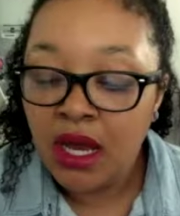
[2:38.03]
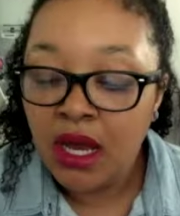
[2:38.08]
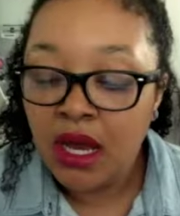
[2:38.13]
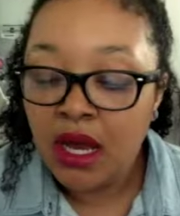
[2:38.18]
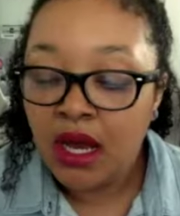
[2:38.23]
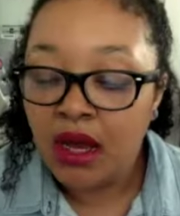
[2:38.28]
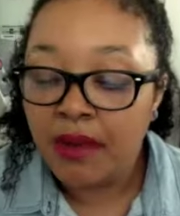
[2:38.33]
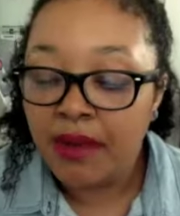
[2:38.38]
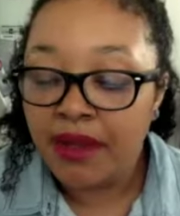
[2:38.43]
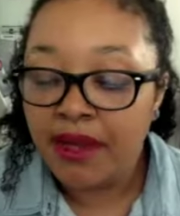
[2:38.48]

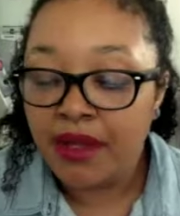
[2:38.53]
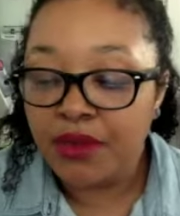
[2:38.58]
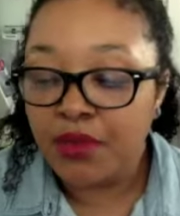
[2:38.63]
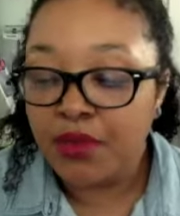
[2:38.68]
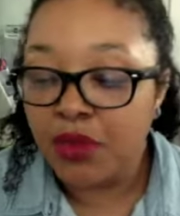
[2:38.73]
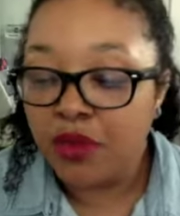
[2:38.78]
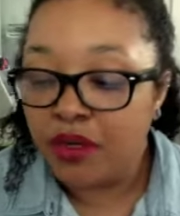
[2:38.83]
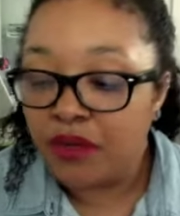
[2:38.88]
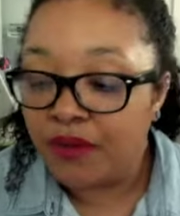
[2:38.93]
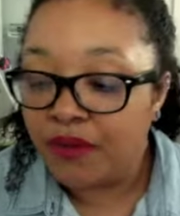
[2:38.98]
Um, has
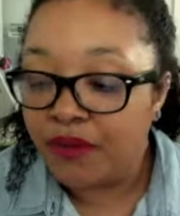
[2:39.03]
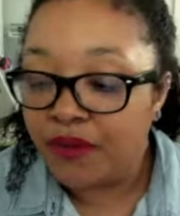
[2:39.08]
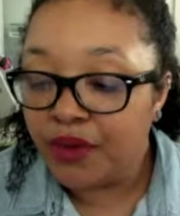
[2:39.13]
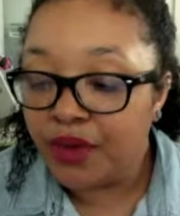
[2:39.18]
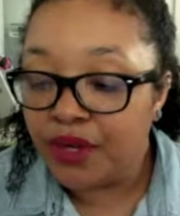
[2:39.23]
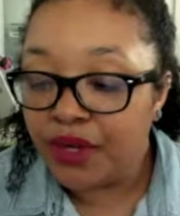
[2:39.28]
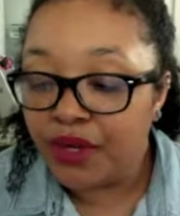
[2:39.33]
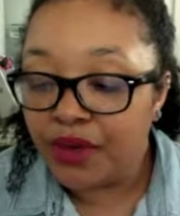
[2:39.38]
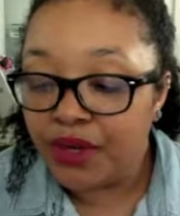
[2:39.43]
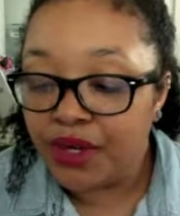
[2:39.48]
wonderful
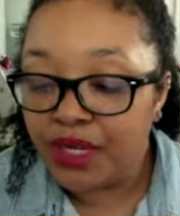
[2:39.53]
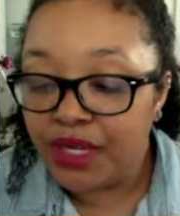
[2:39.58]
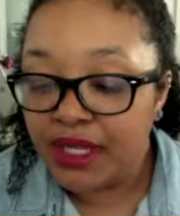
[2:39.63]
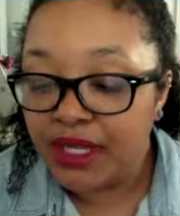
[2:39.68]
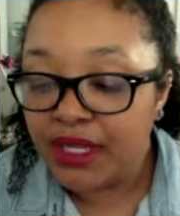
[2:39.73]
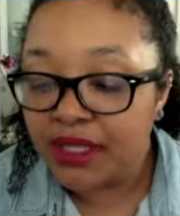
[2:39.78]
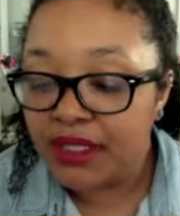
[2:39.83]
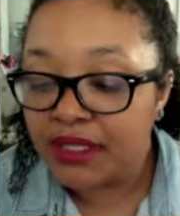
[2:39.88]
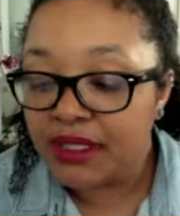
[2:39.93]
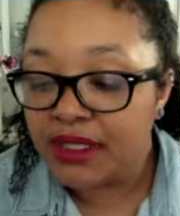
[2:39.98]

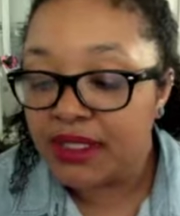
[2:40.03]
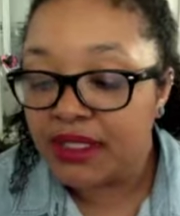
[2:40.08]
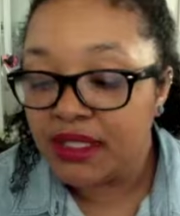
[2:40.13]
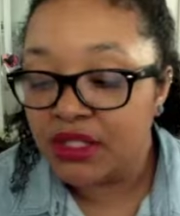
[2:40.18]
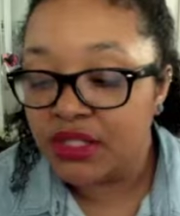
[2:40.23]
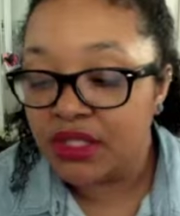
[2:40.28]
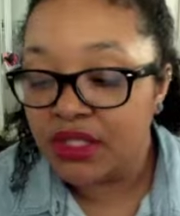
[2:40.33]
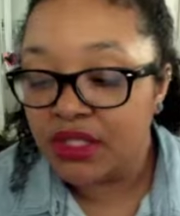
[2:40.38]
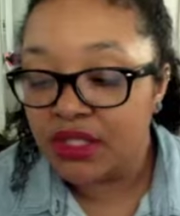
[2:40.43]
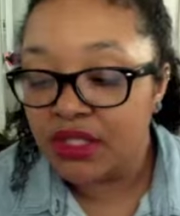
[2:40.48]
ingredients
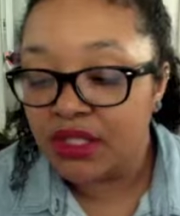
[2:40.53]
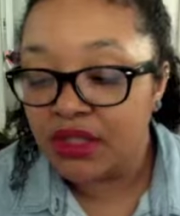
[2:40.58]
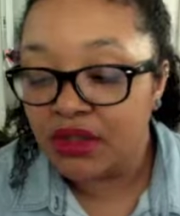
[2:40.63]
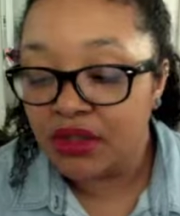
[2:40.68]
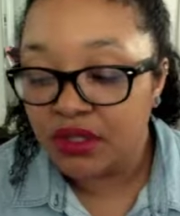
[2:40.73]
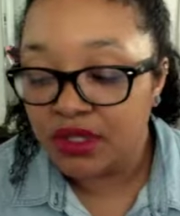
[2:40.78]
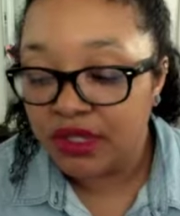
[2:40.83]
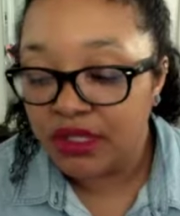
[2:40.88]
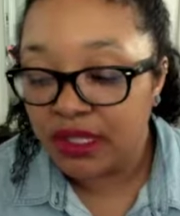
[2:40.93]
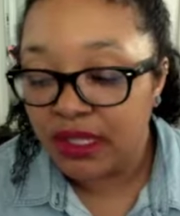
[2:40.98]
such as
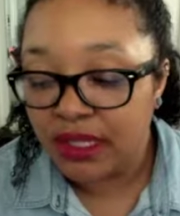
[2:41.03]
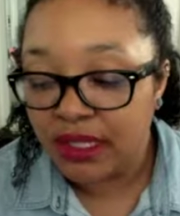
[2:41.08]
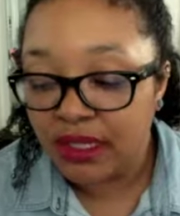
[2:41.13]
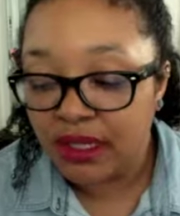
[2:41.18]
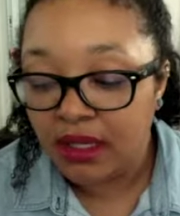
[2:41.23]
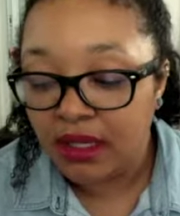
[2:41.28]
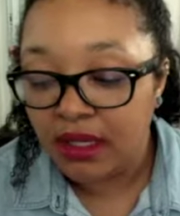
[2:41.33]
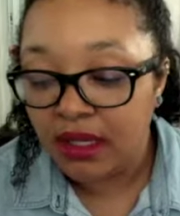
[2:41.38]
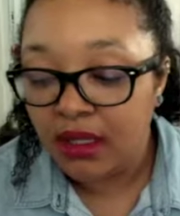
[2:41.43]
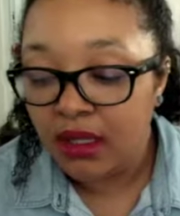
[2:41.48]

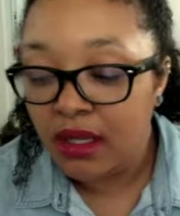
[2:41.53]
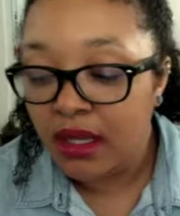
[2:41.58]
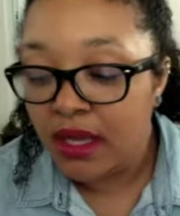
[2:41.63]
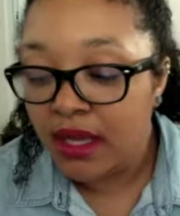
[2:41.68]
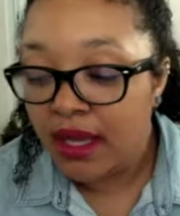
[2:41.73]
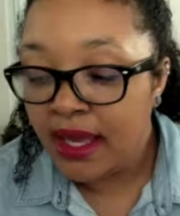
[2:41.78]
horsetail